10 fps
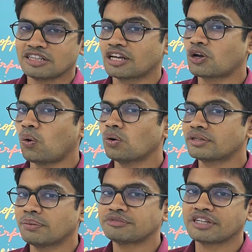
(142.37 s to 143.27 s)
they
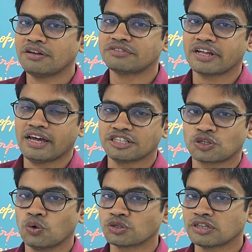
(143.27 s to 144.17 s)
called themselves
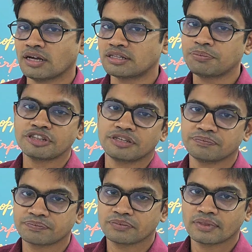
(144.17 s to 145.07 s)
as Kosala Adhipati.